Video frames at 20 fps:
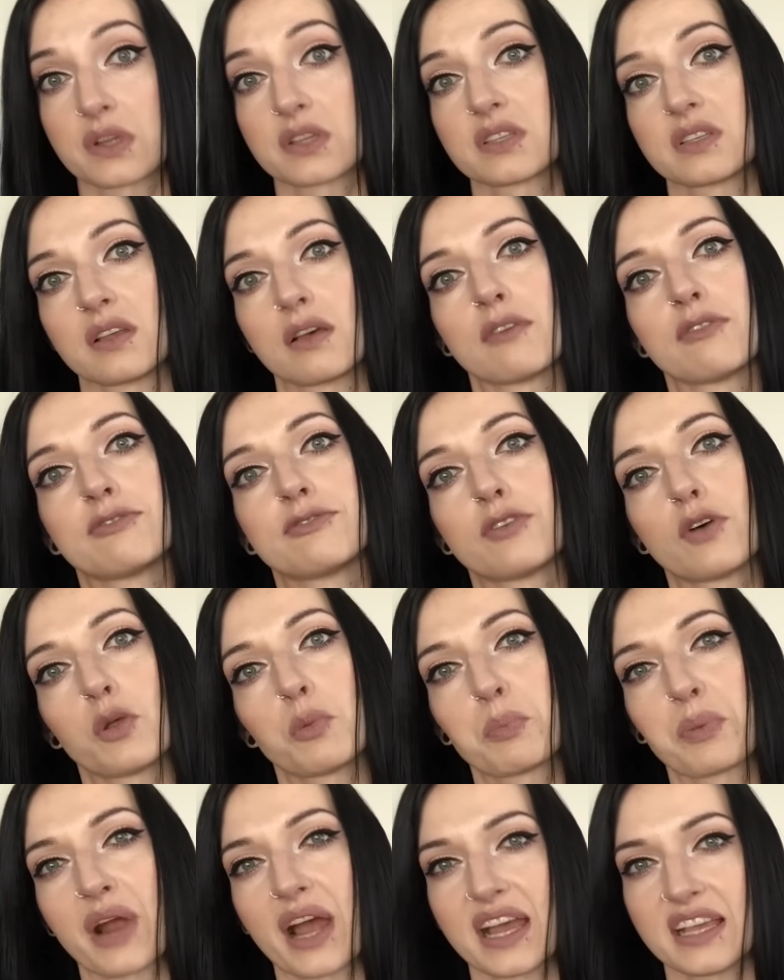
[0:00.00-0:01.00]
still full
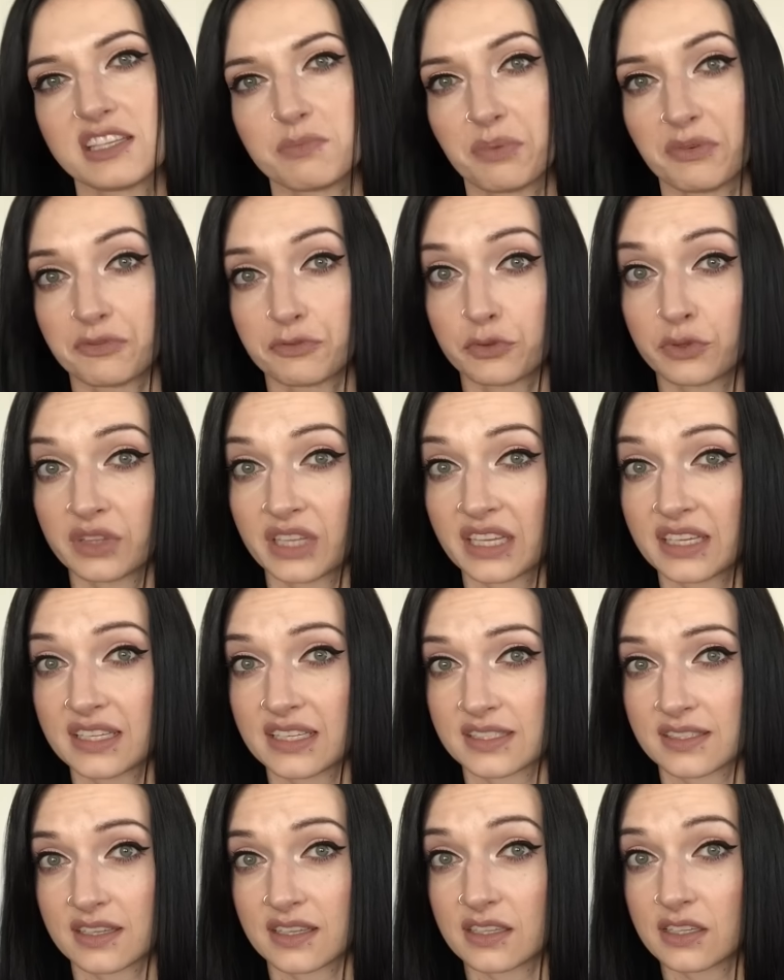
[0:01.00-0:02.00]
price before they
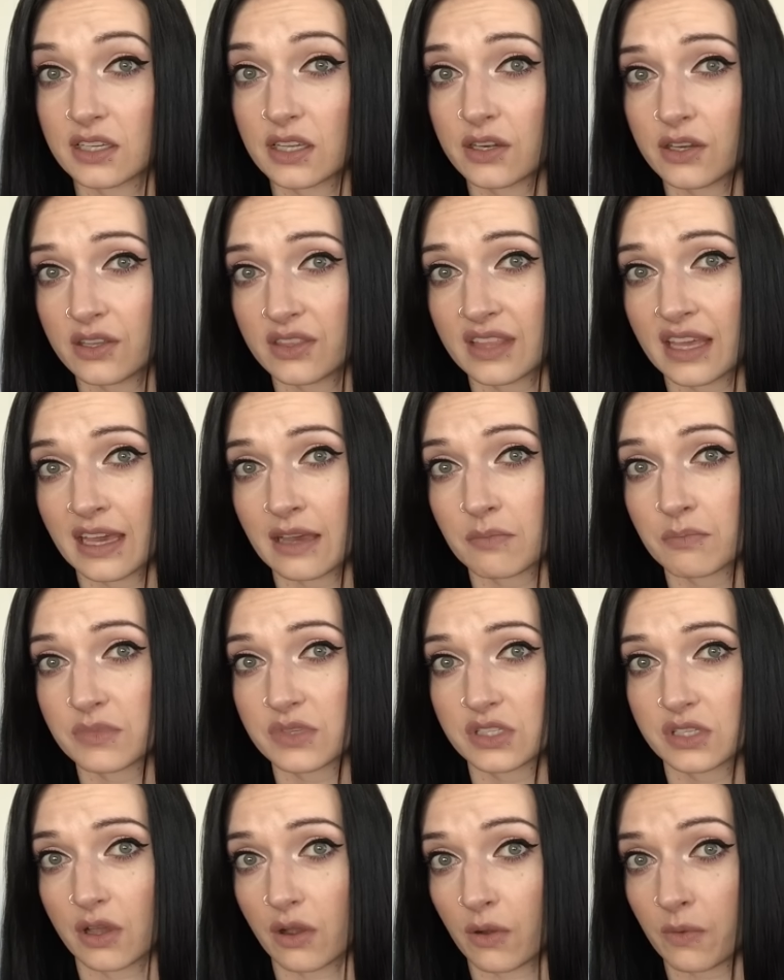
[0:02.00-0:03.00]
discontinued them,
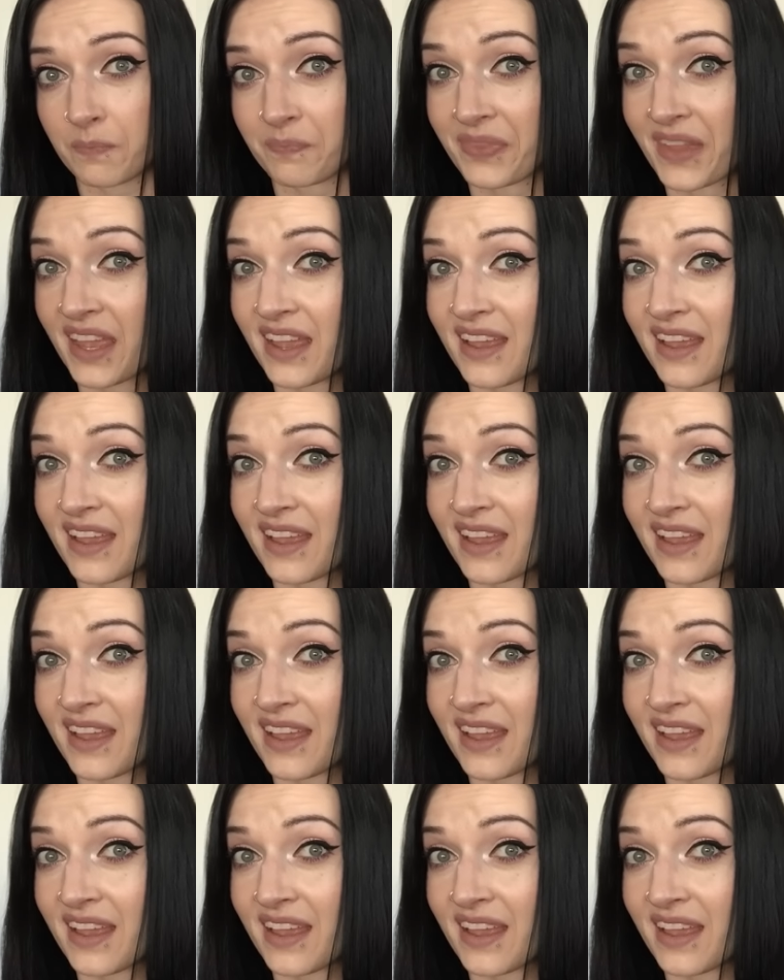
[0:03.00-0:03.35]
so